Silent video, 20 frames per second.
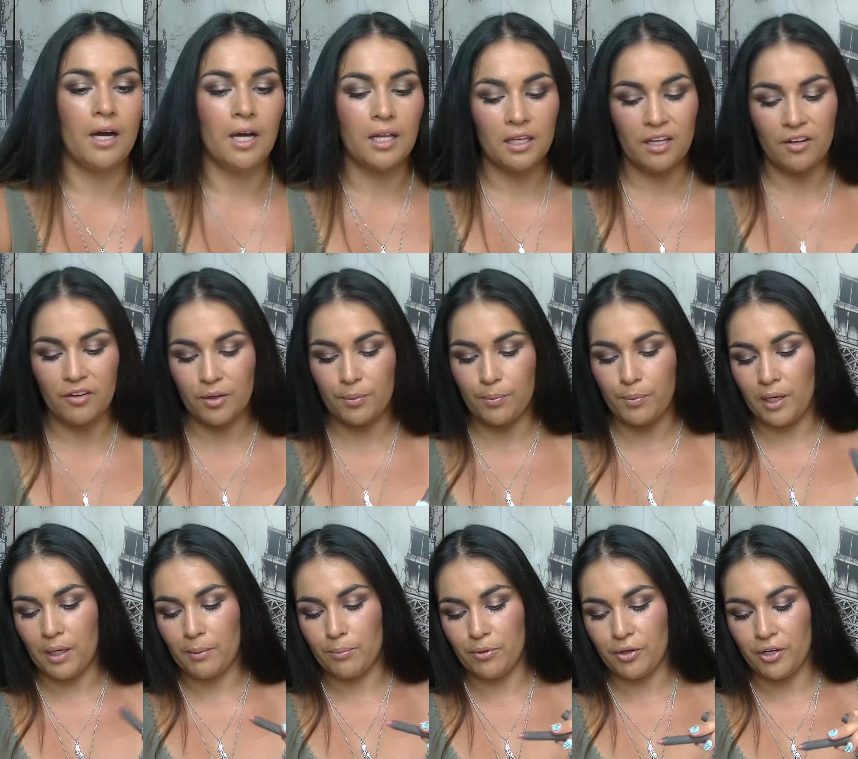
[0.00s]
I like
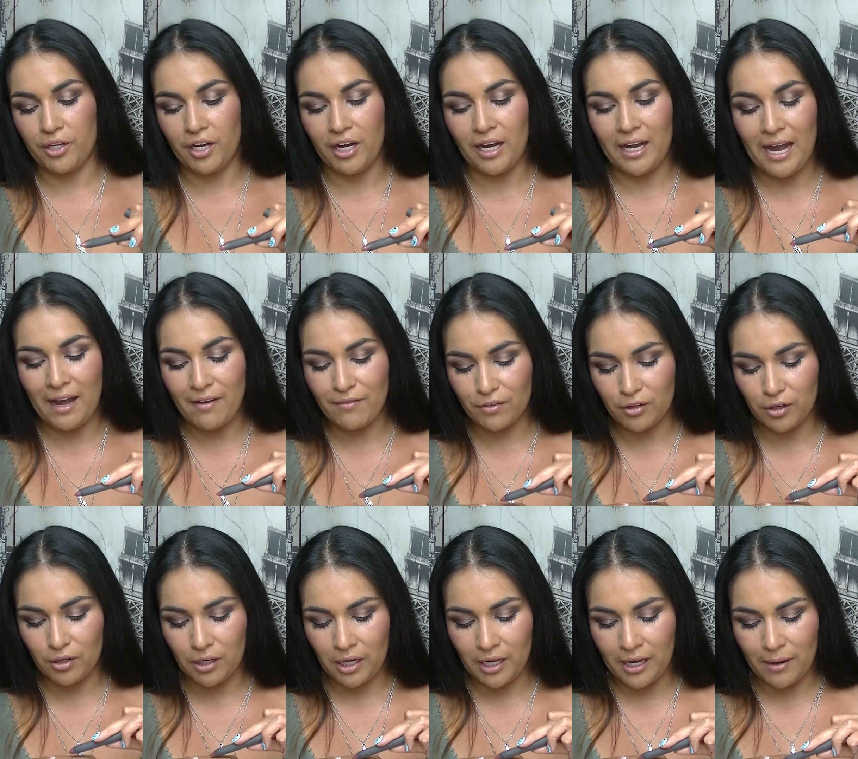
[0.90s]
Bite Beauty. I
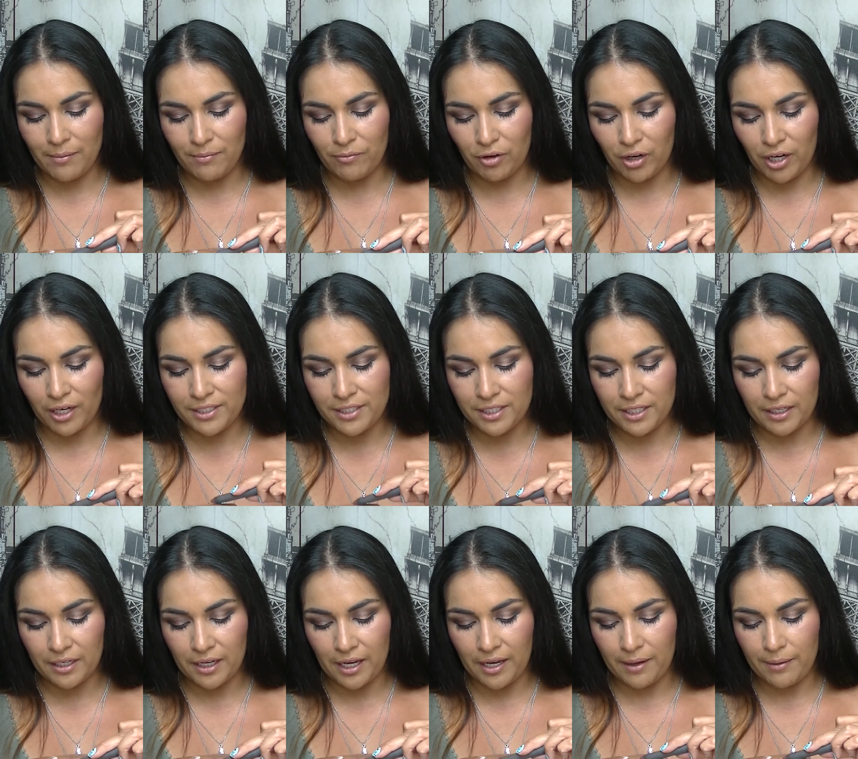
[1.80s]
am
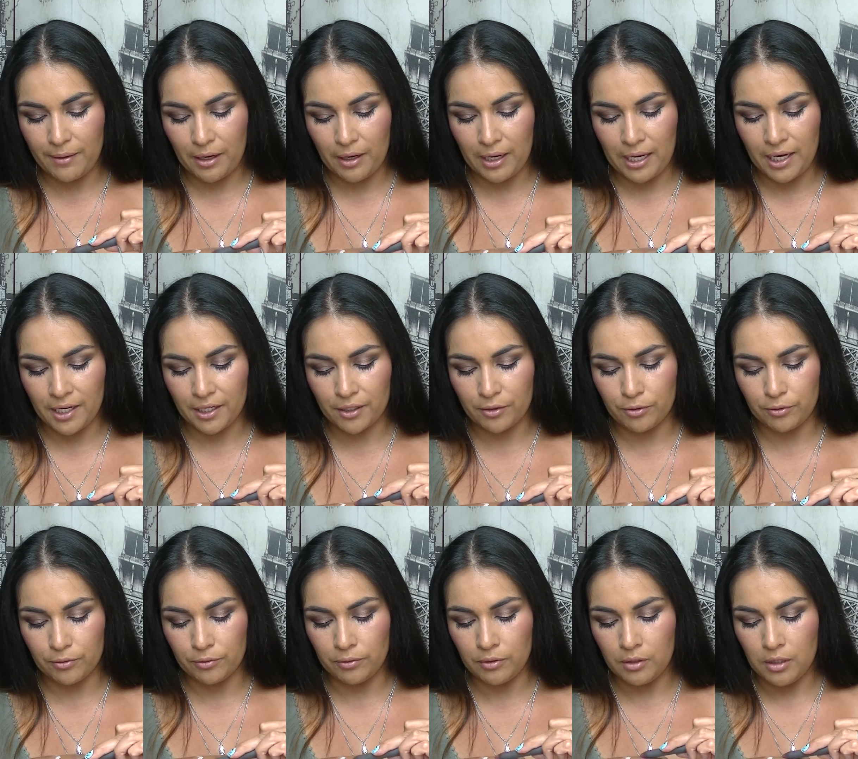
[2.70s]
writing a
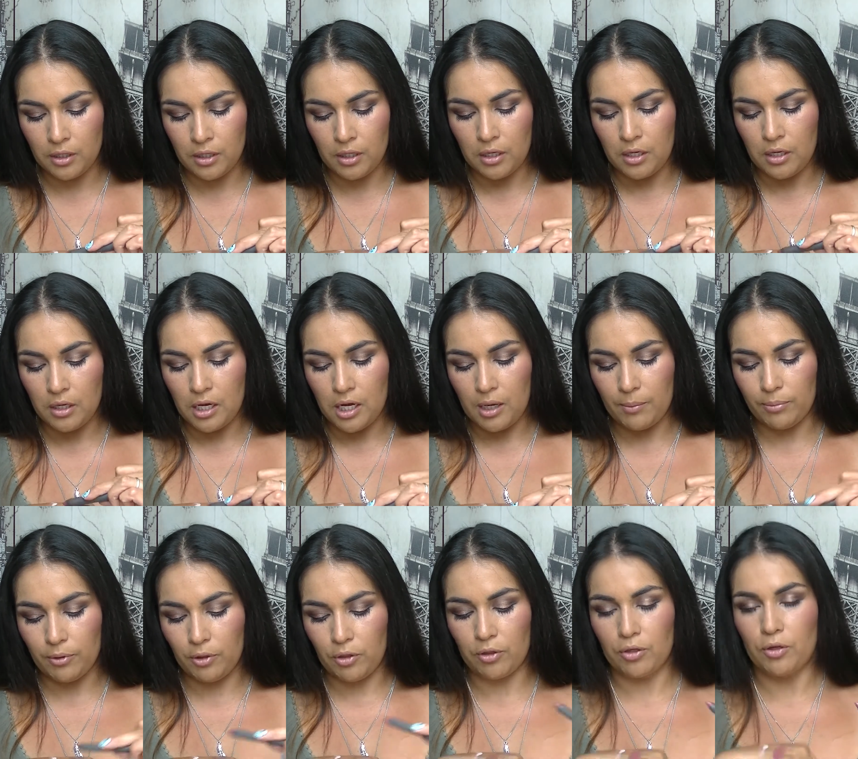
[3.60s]

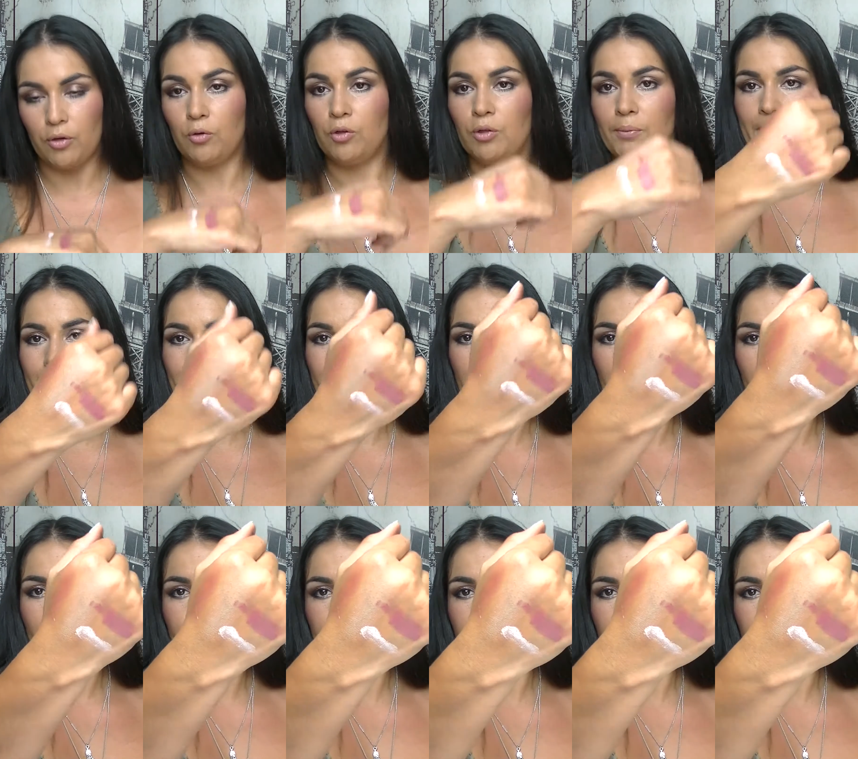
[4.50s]
blog all about Bite